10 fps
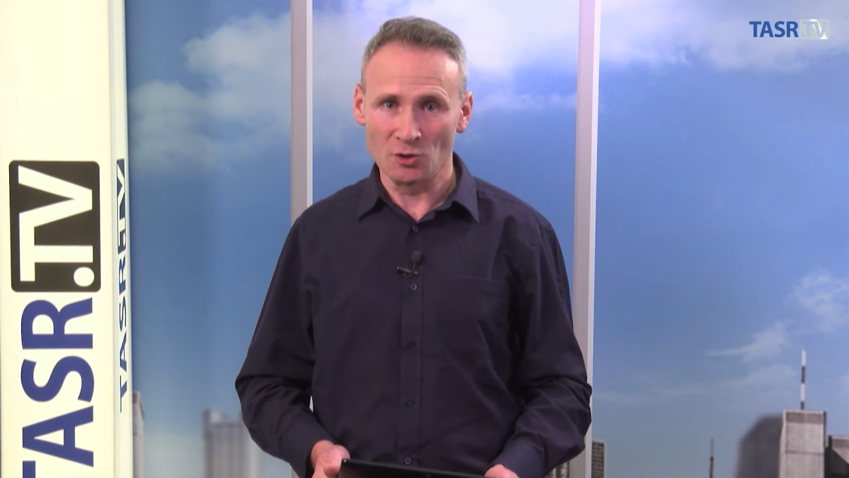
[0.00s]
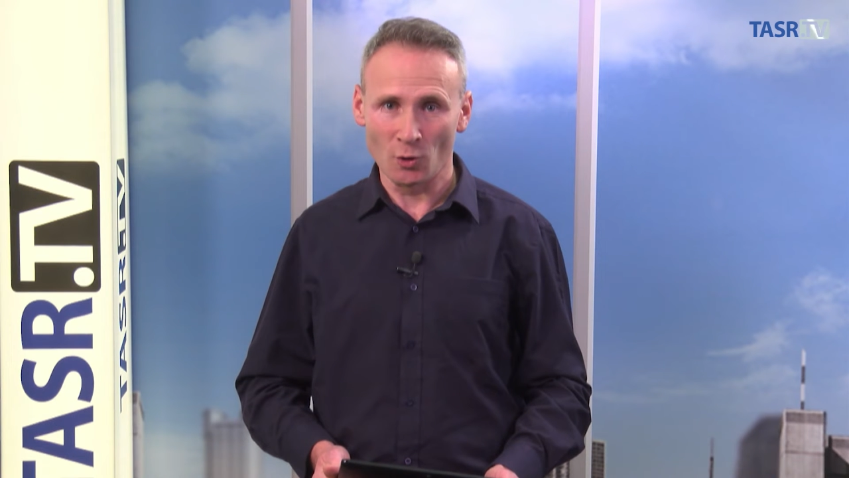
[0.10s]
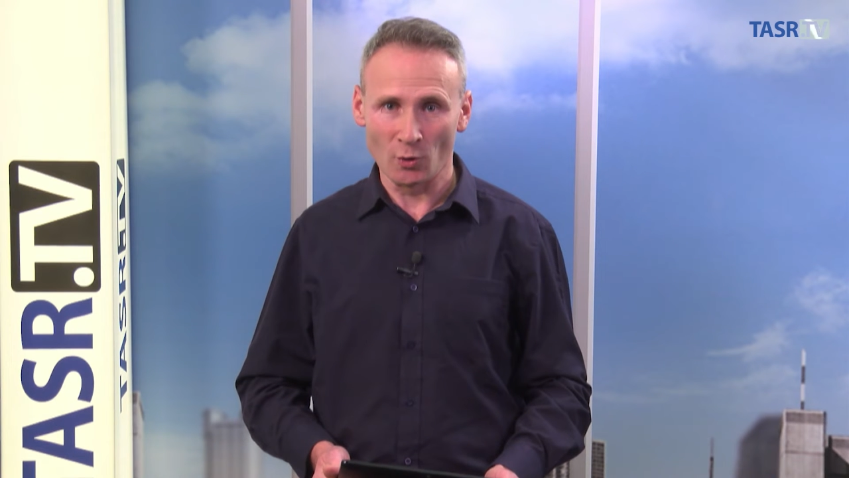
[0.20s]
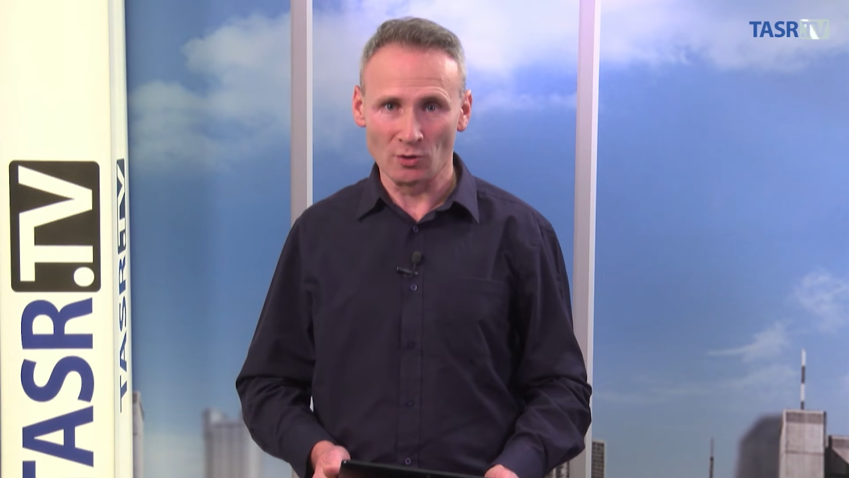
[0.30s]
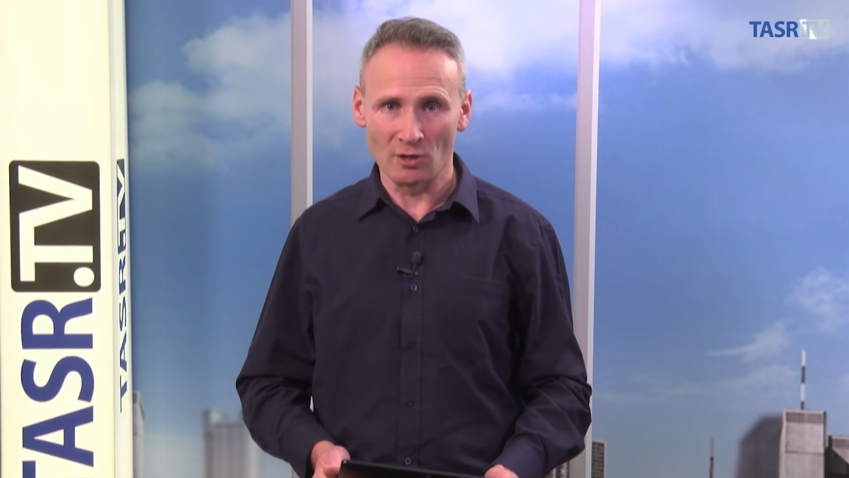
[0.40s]

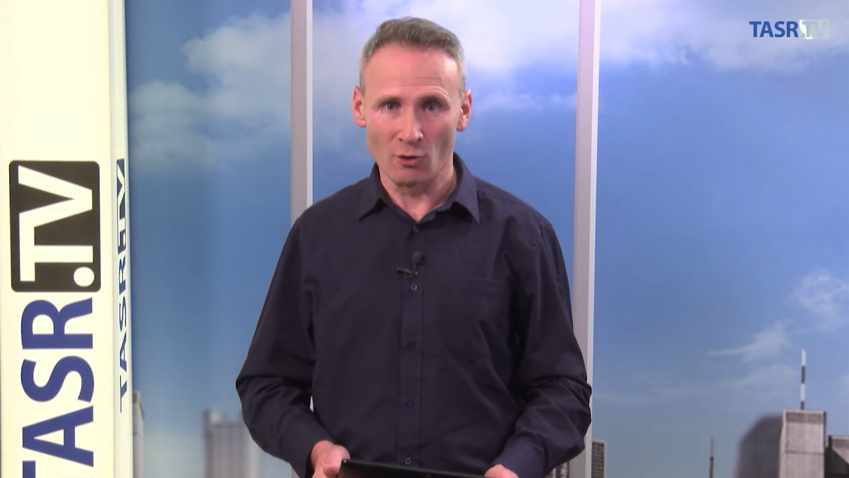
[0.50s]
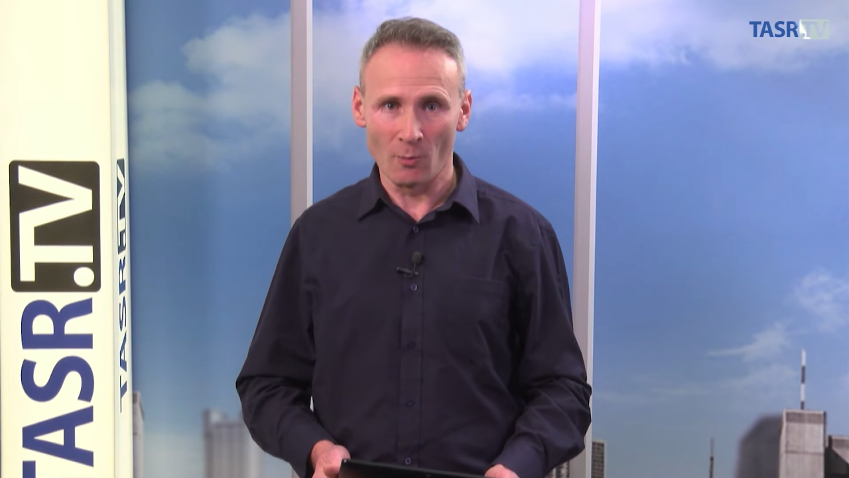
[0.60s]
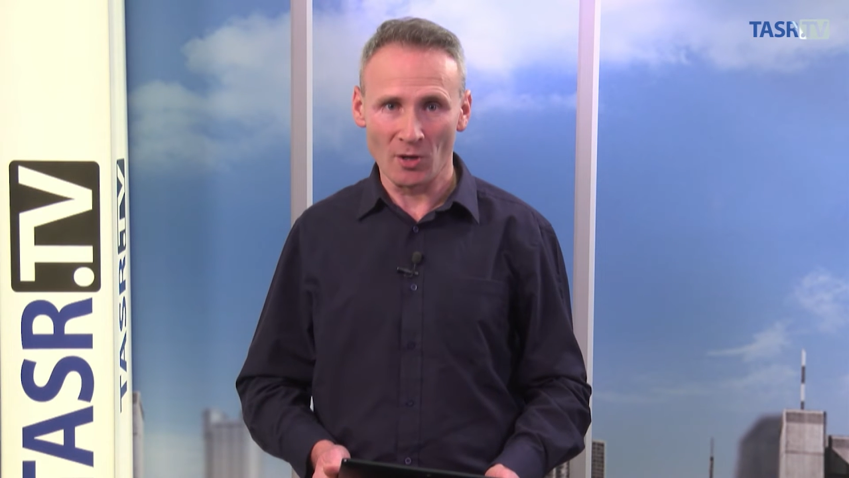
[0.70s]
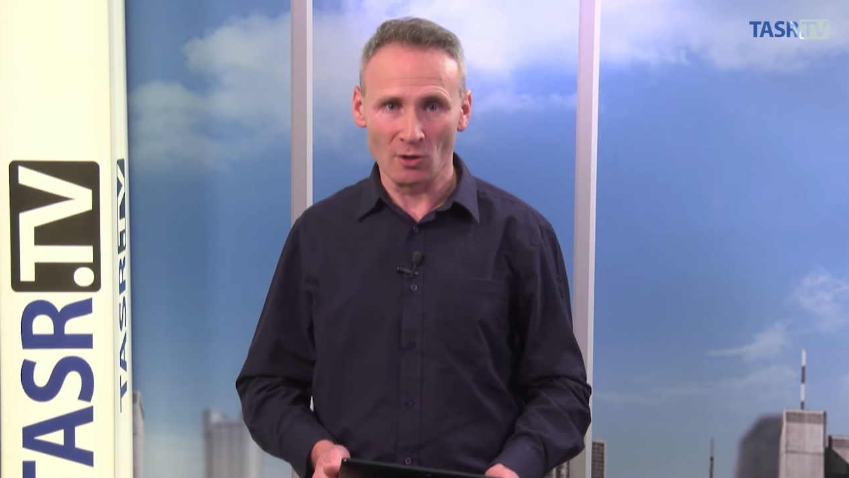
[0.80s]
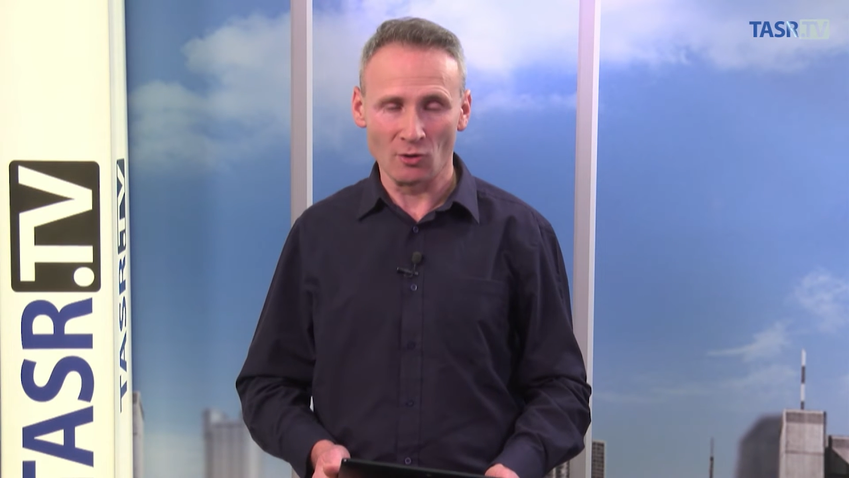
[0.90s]
joined the
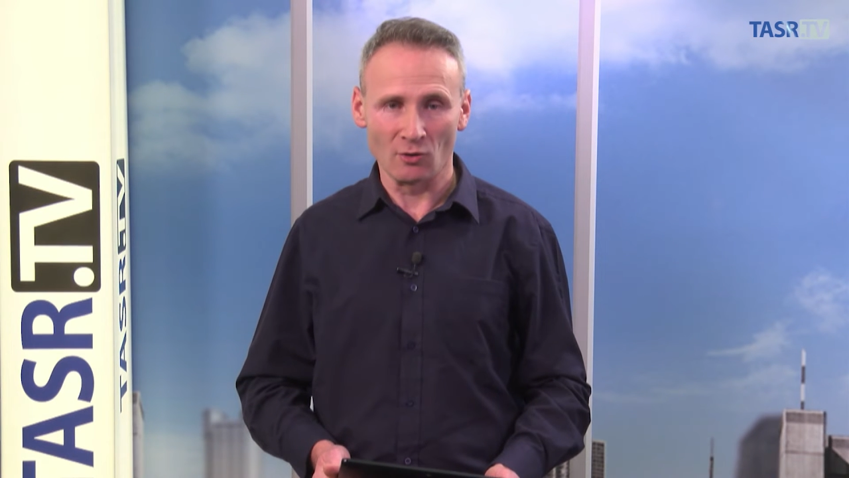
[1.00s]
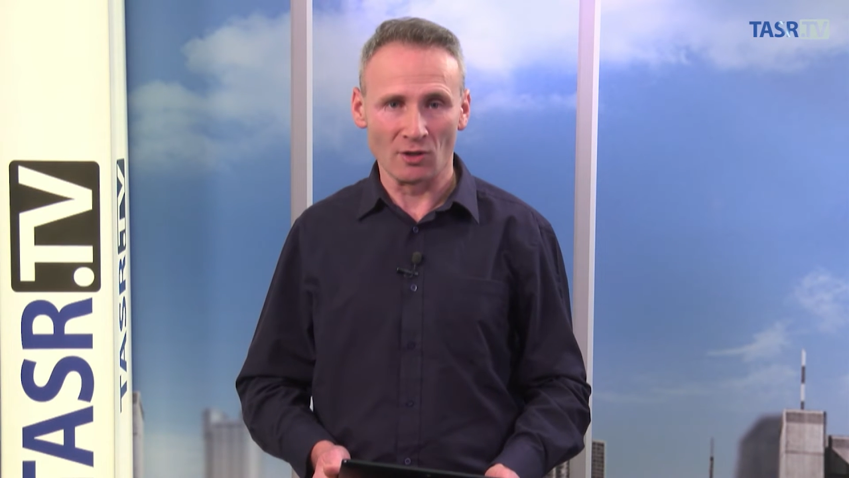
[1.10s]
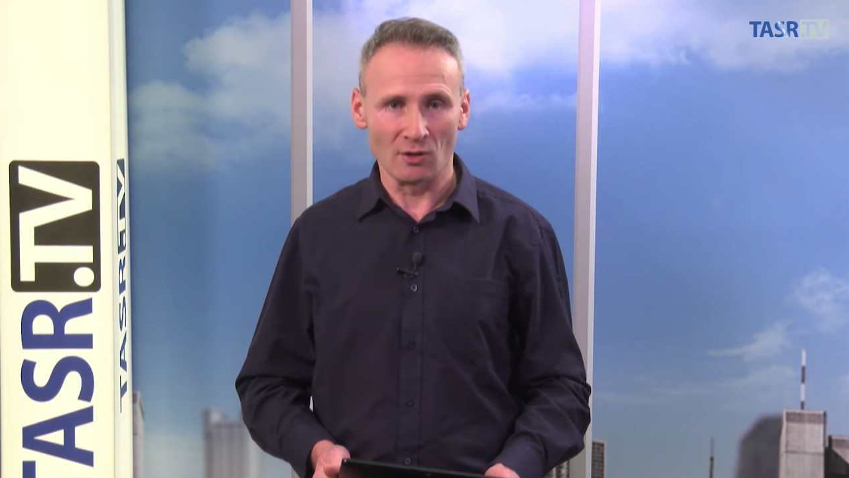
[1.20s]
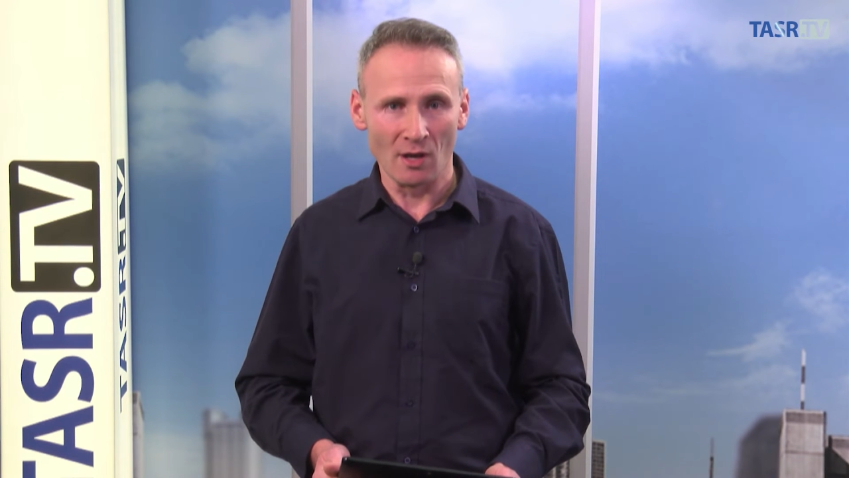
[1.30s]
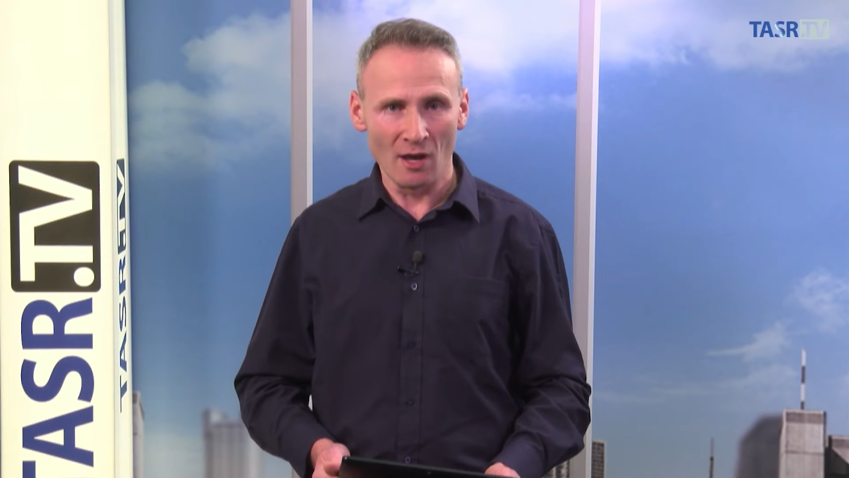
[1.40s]
European
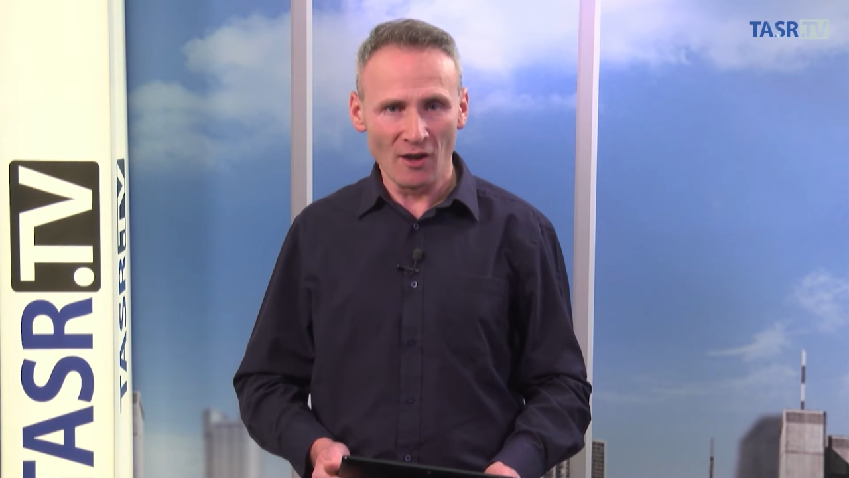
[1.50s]
Union.